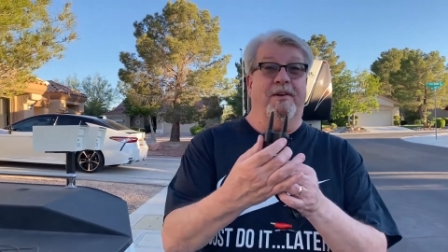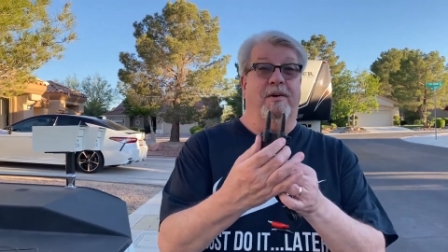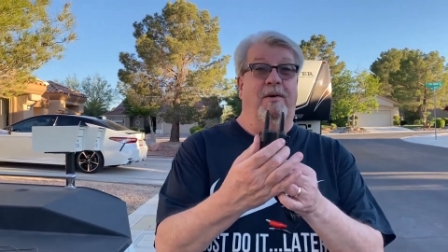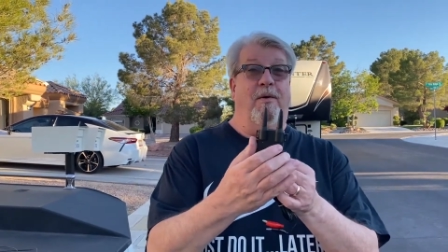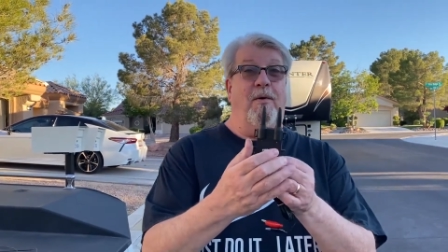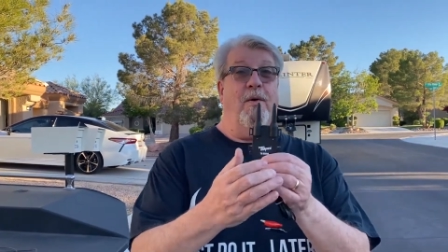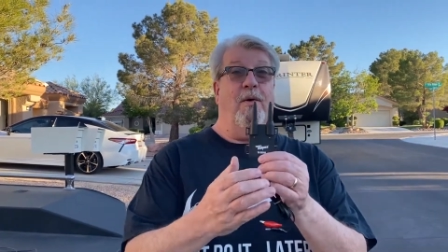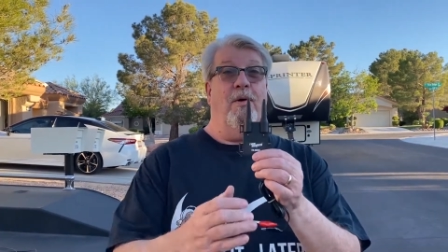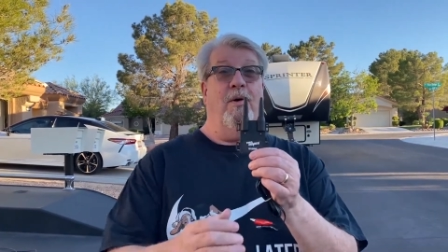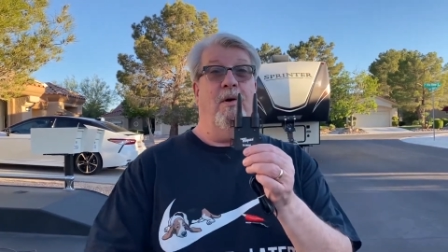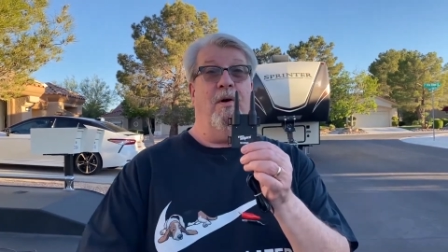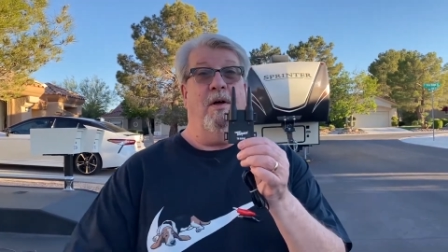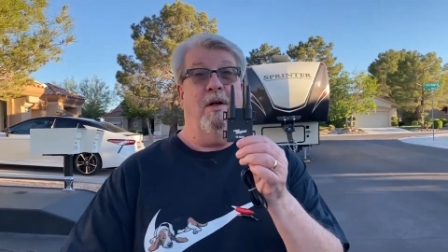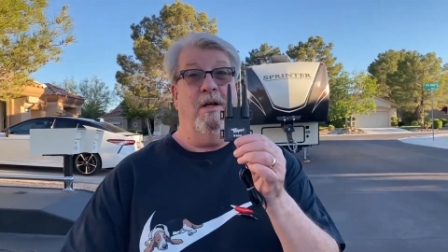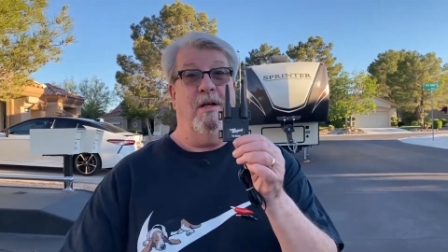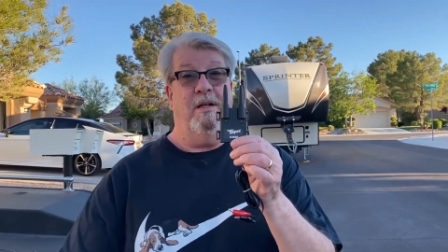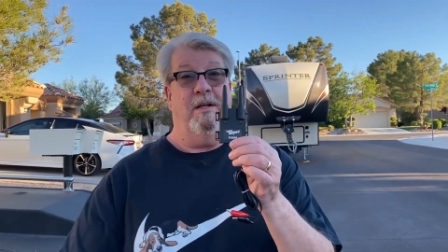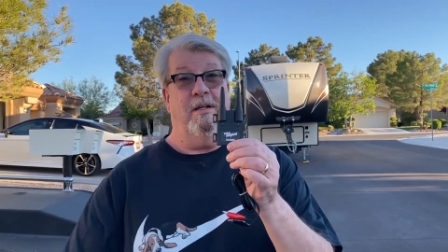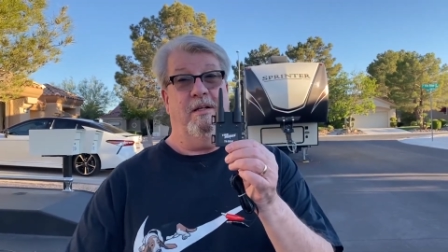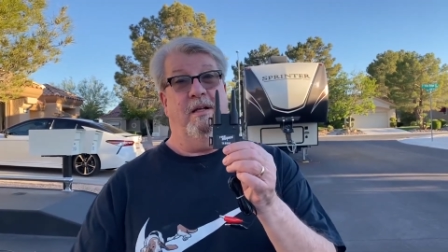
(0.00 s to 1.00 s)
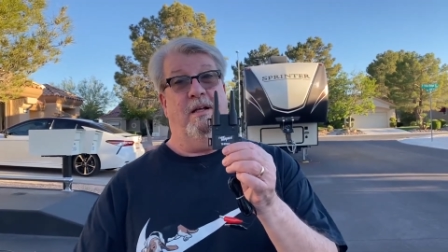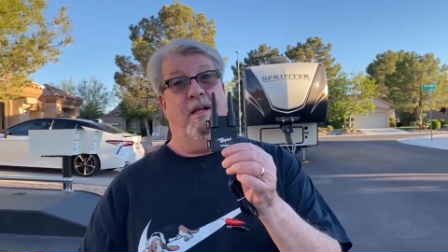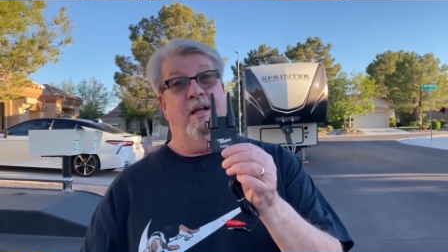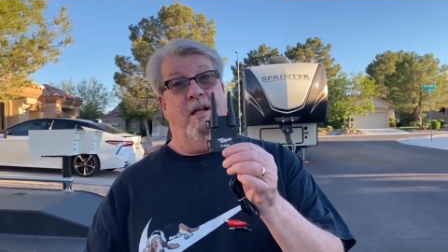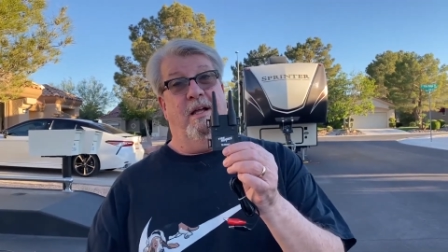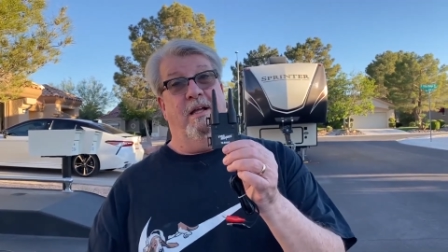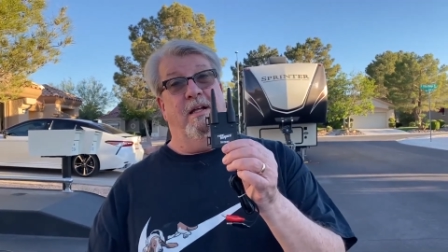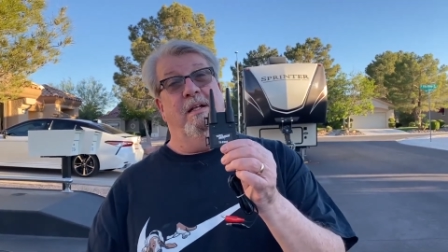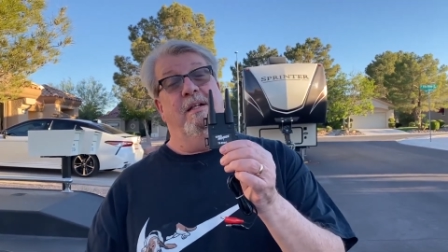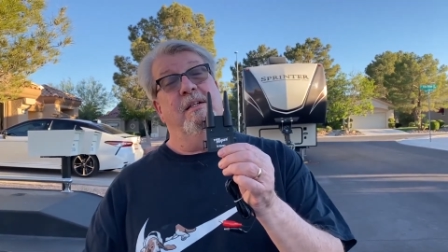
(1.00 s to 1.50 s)
a whole
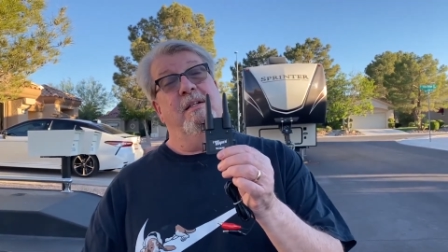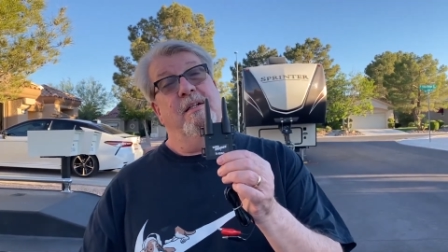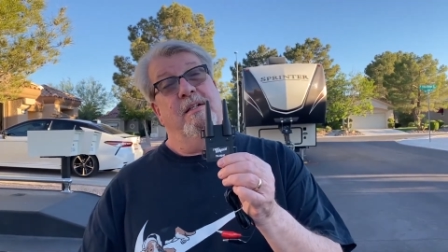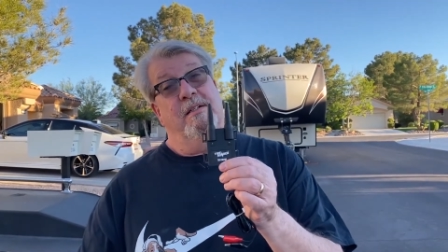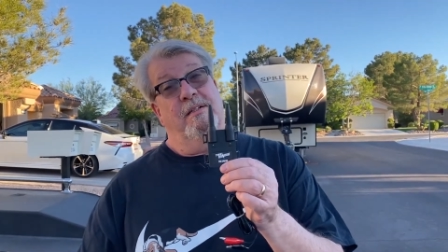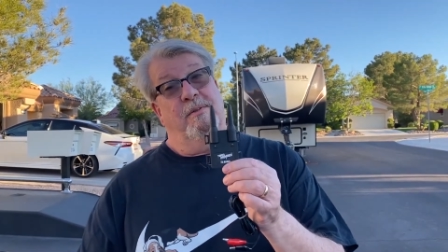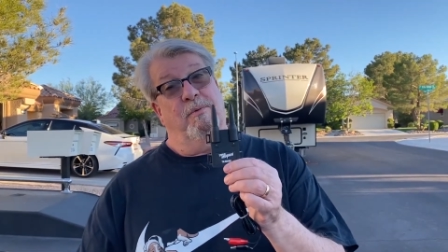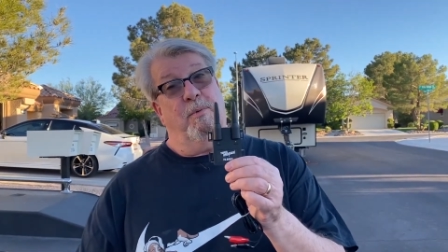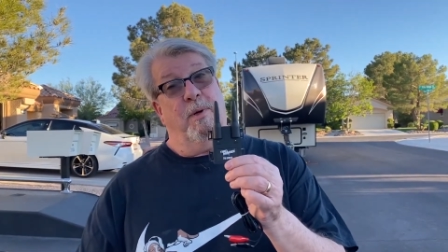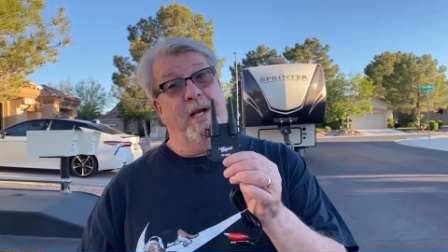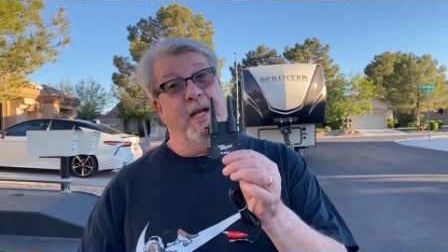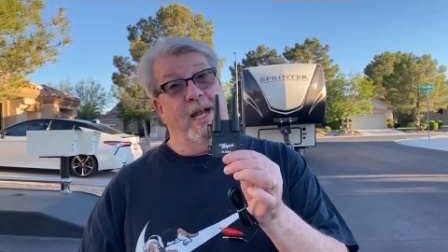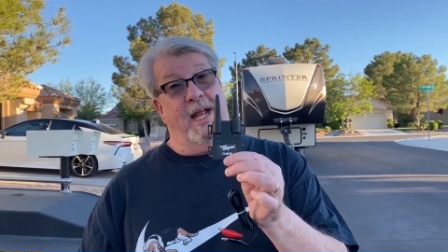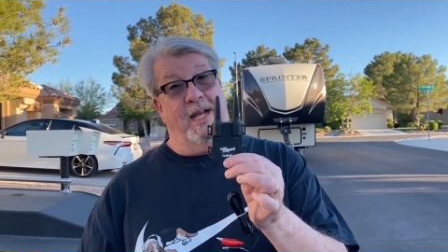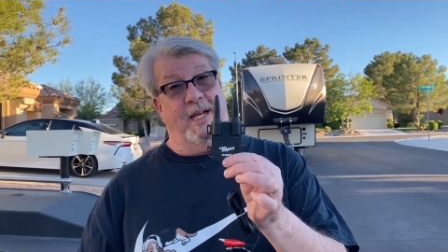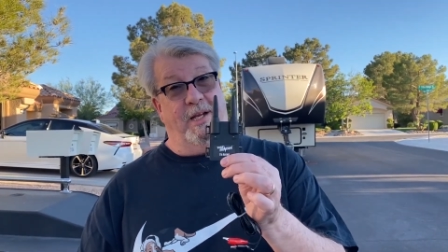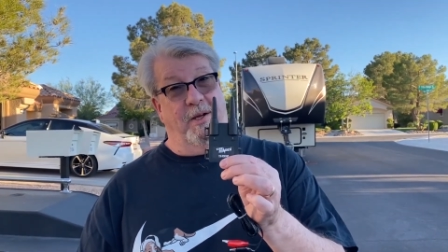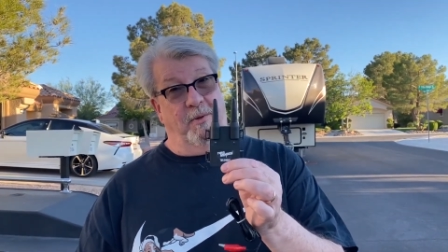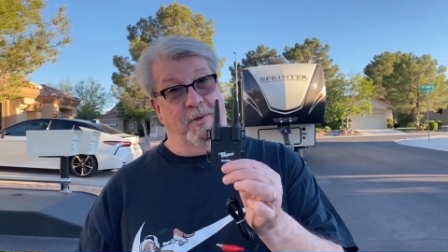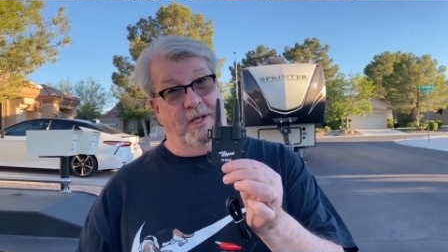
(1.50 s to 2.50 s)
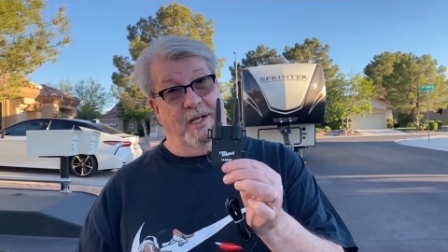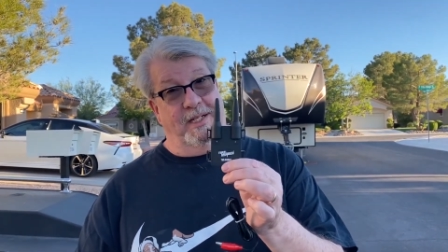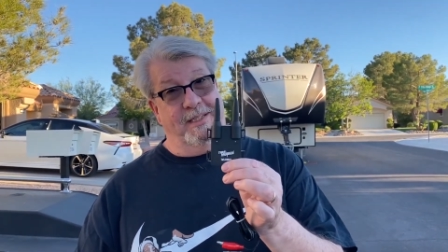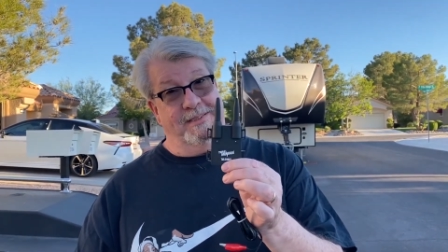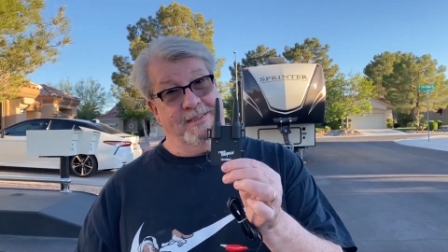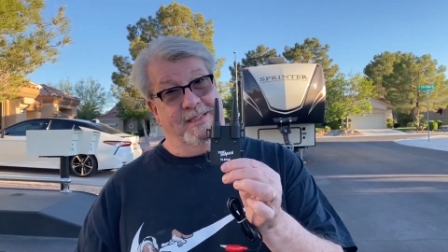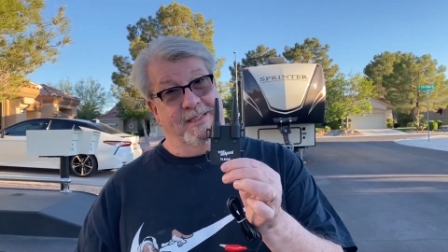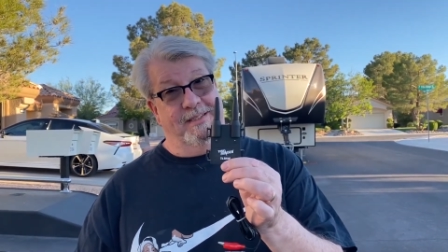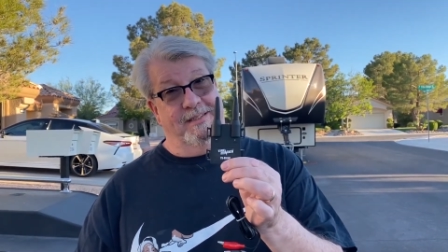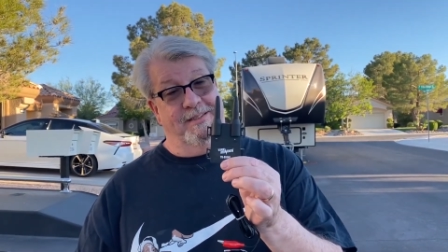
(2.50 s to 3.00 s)
relay
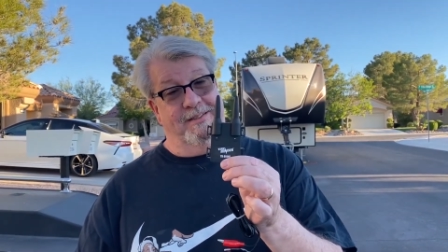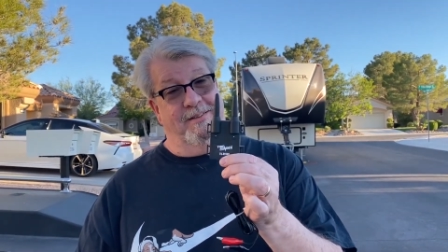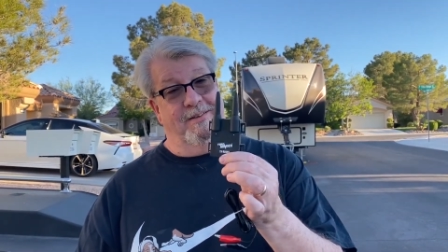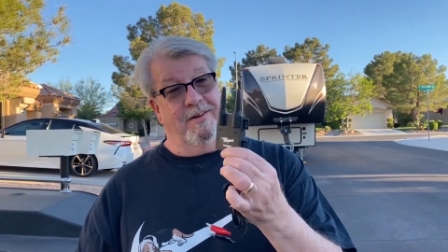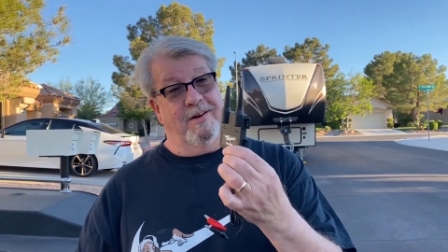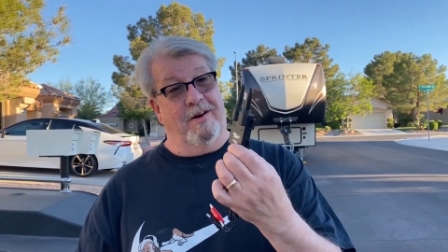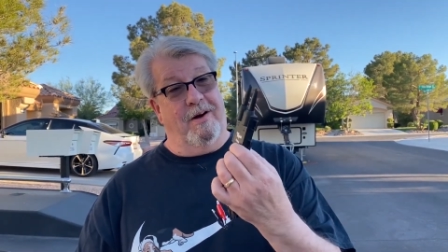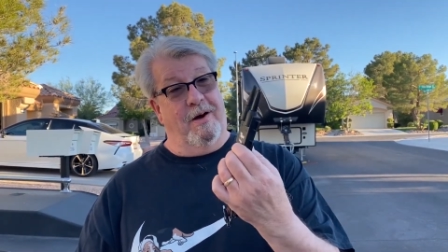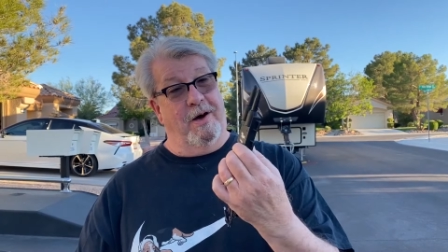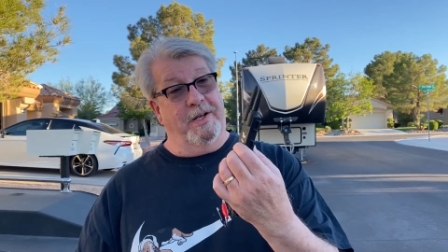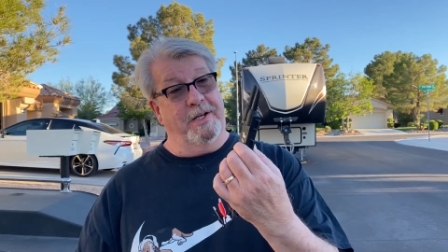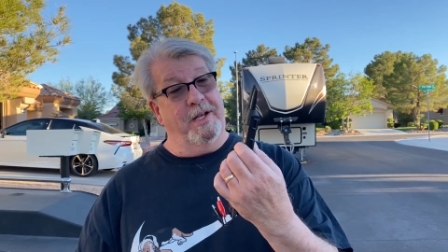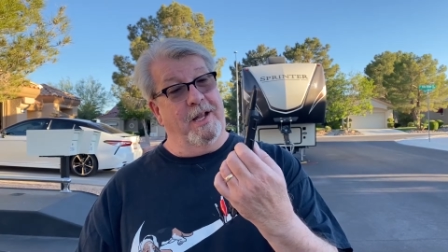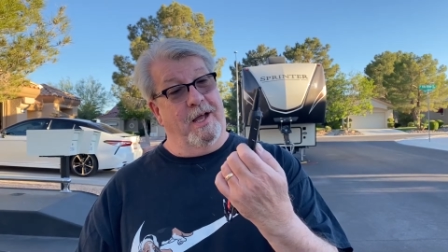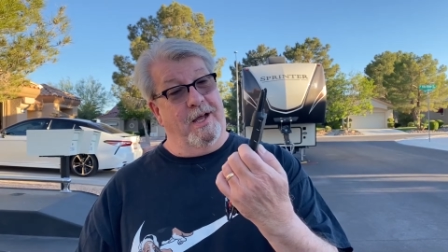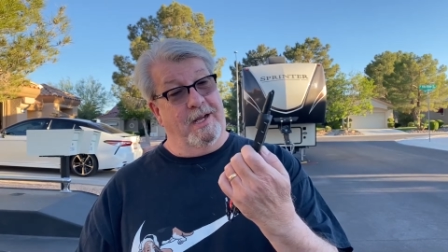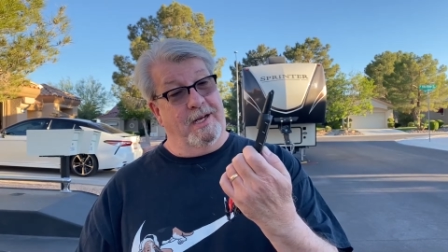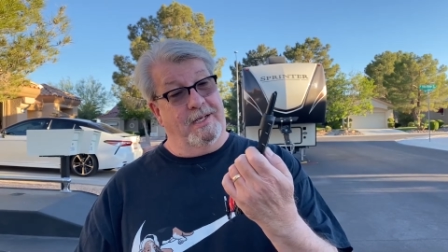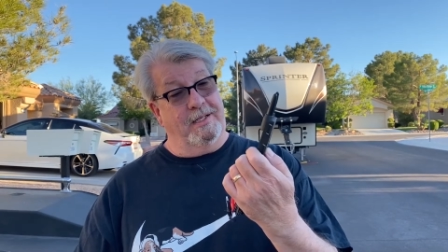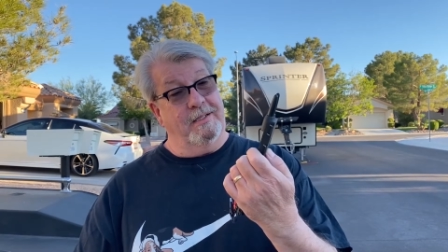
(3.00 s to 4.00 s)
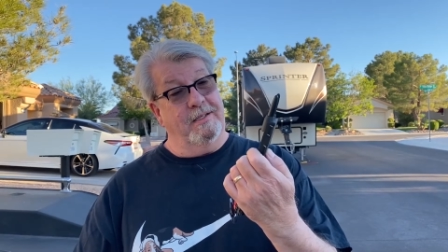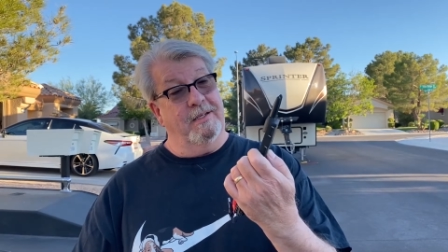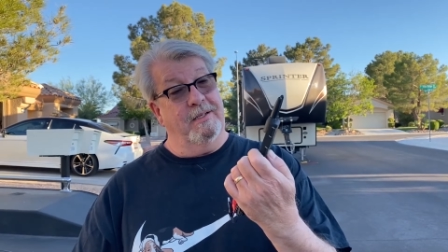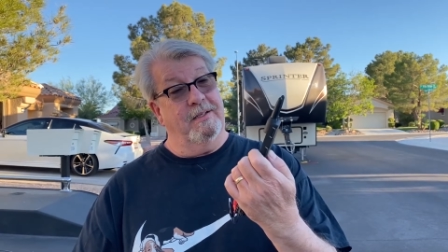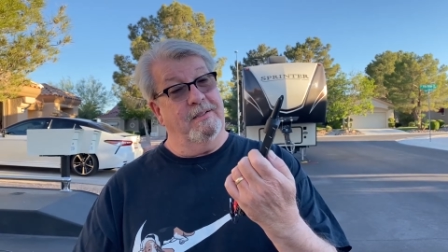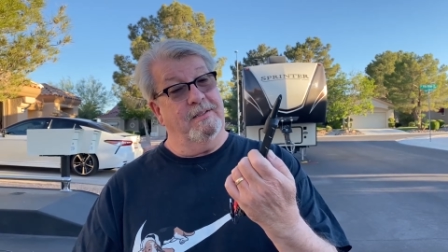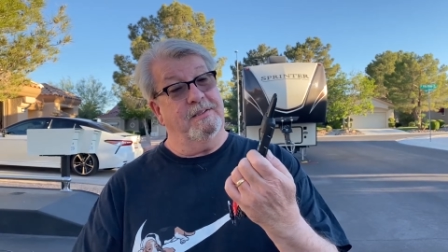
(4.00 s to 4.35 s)
unit online.